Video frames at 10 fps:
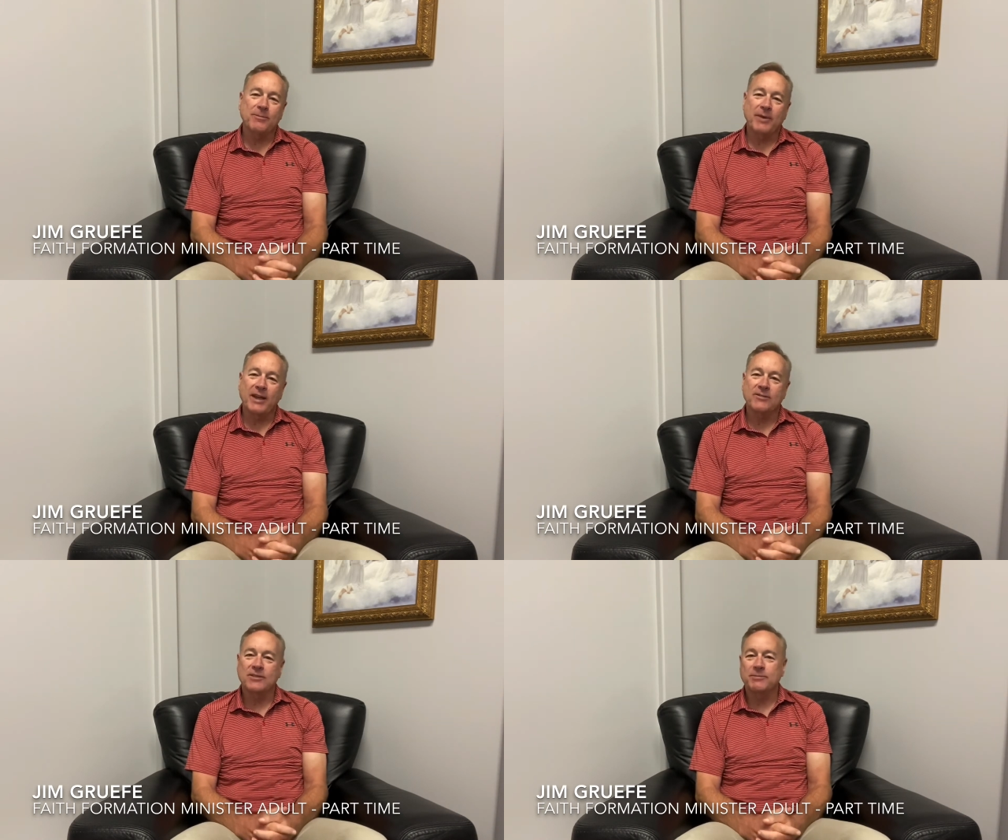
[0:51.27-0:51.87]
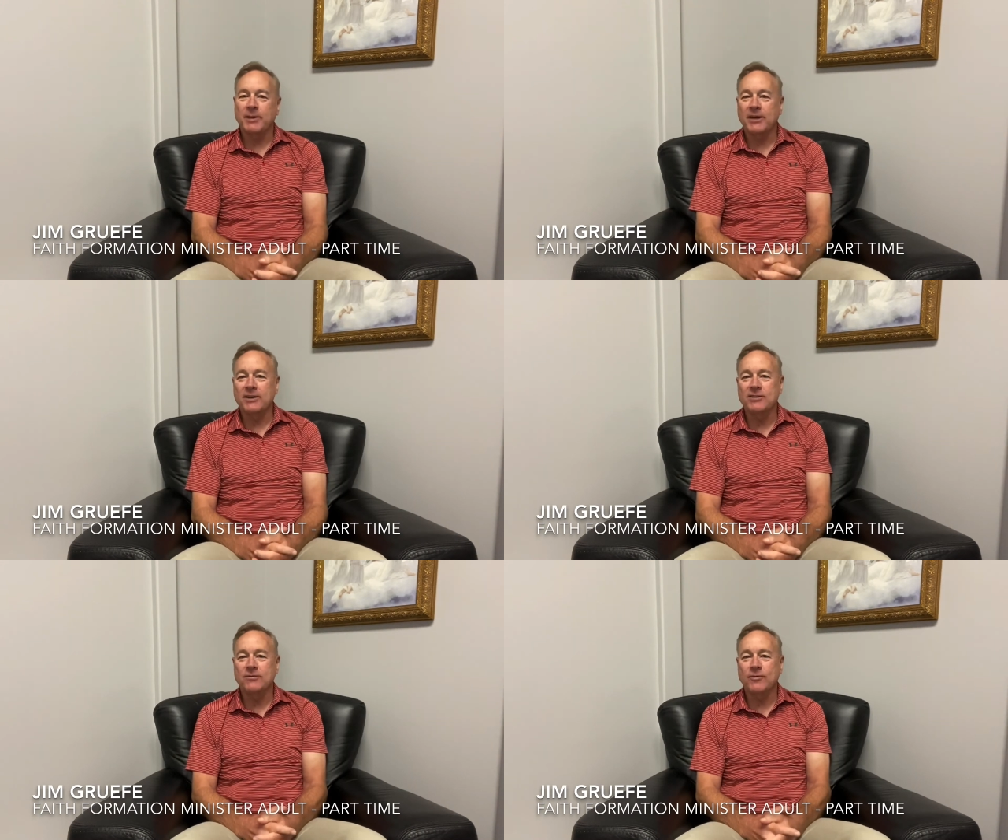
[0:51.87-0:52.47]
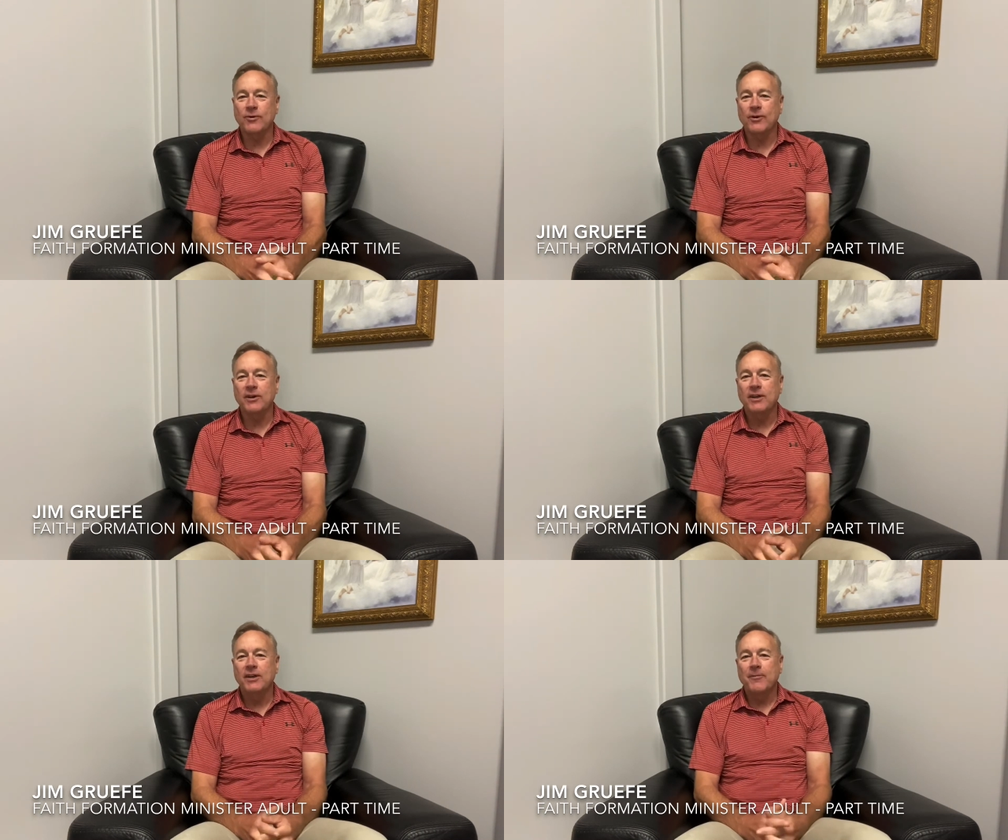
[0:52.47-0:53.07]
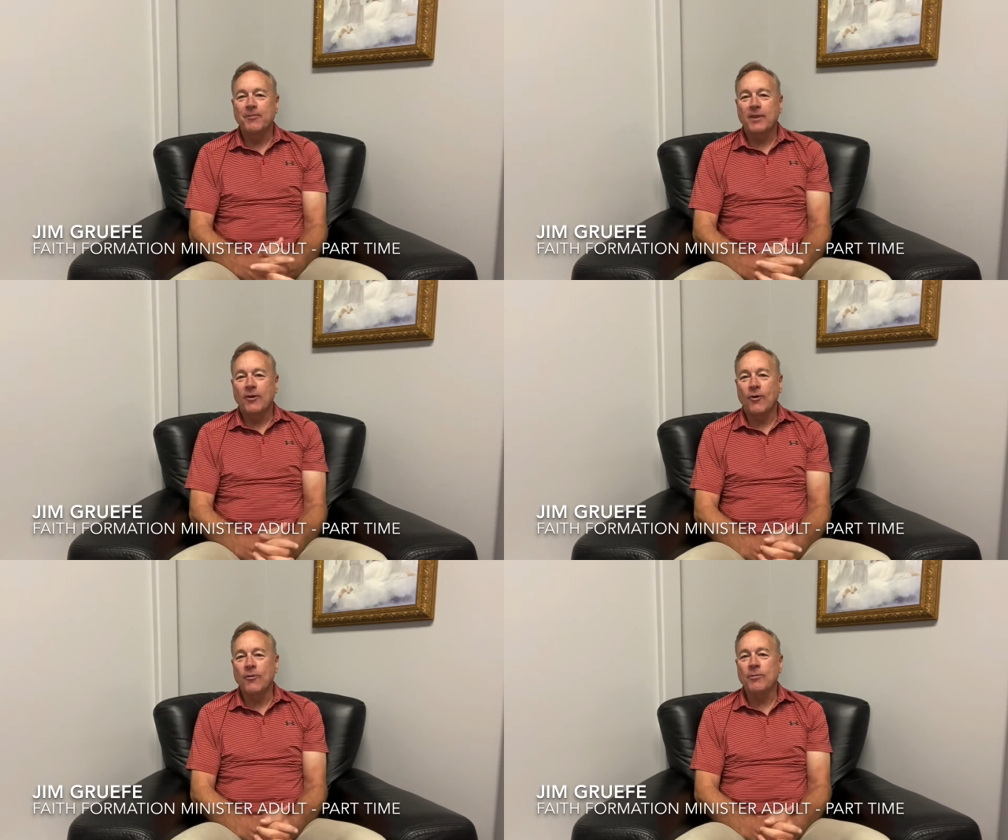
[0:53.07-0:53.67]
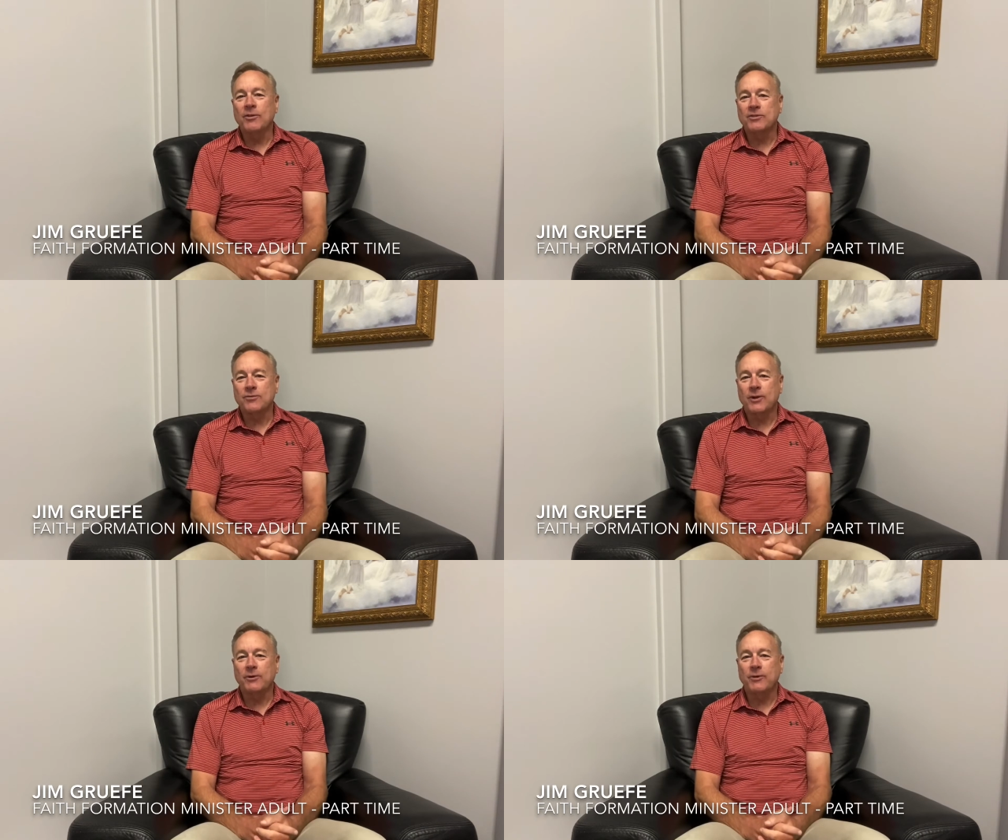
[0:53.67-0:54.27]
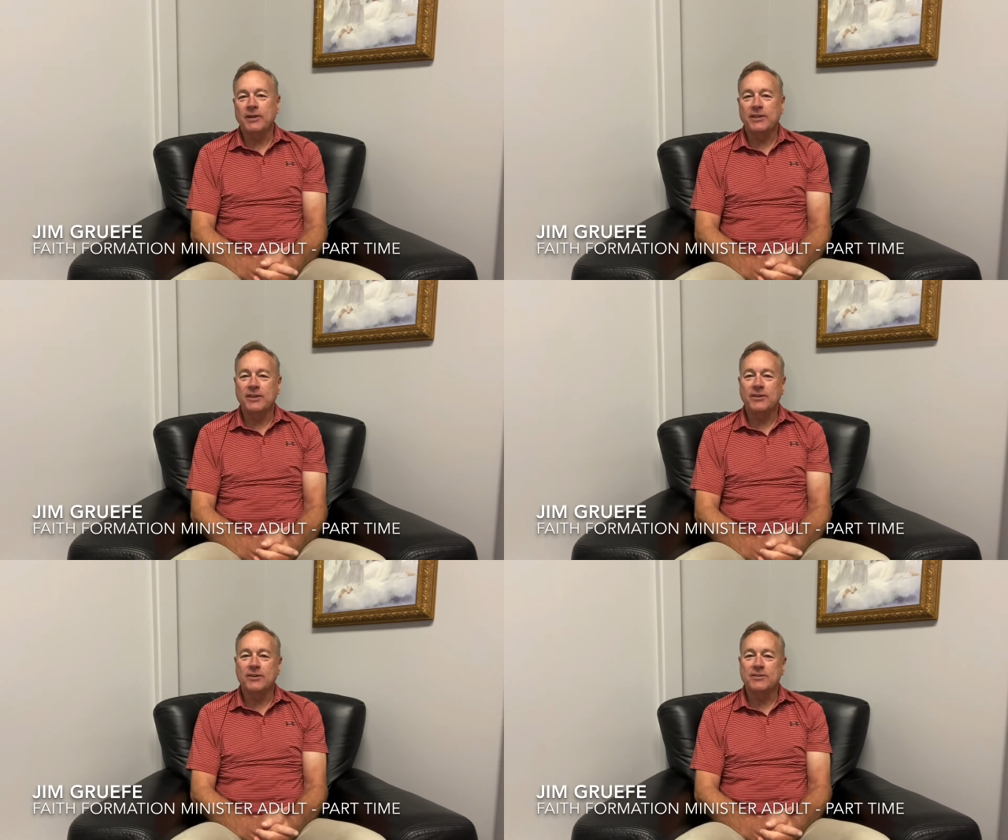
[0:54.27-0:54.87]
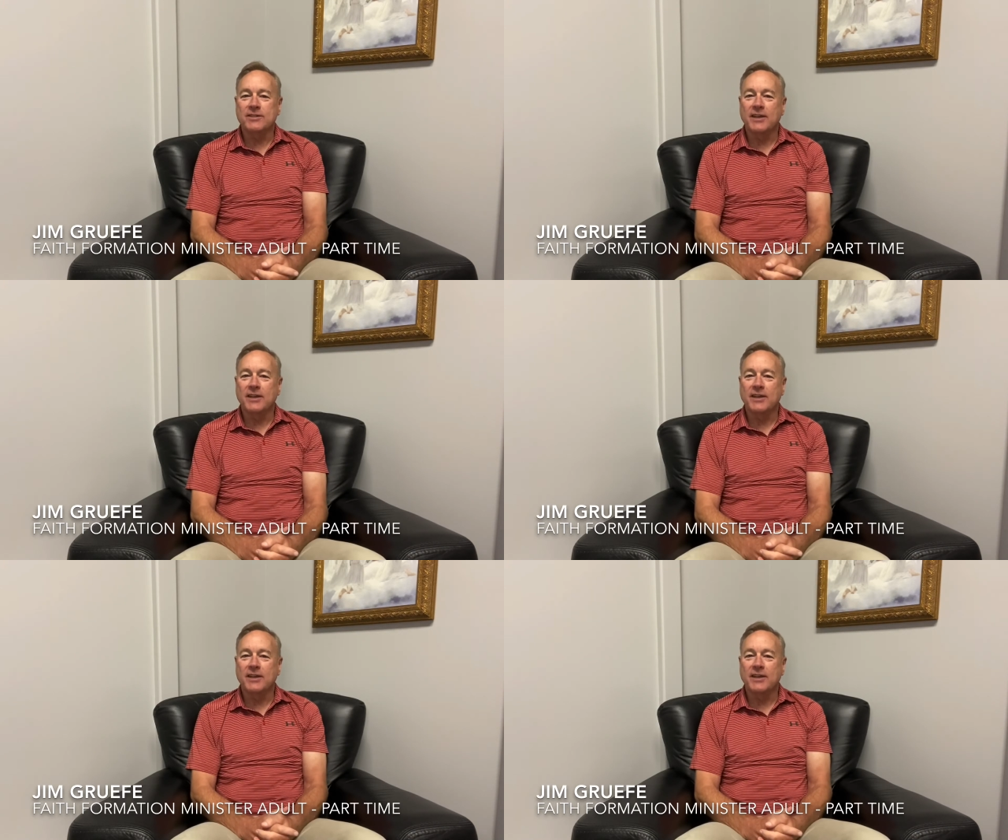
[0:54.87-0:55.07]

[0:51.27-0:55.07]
Patrick's Parish for almost 21 years.